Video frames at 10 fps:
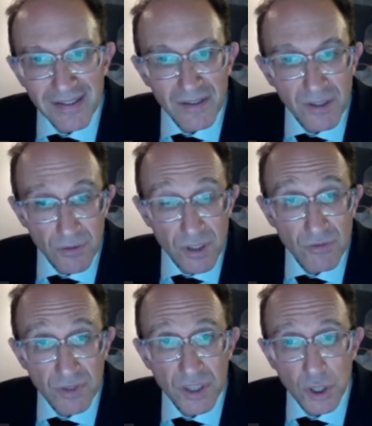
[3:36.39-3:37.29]
and there is
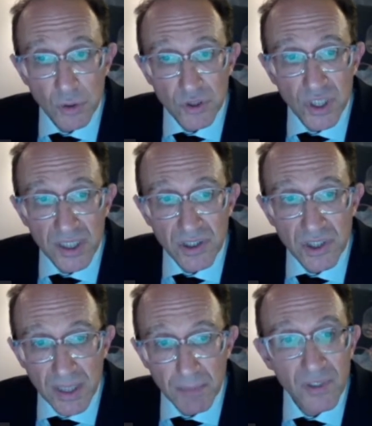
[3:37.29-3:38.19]
really no
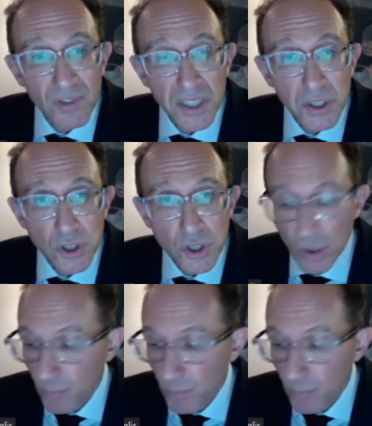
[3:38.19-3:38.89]
J-shaped relationship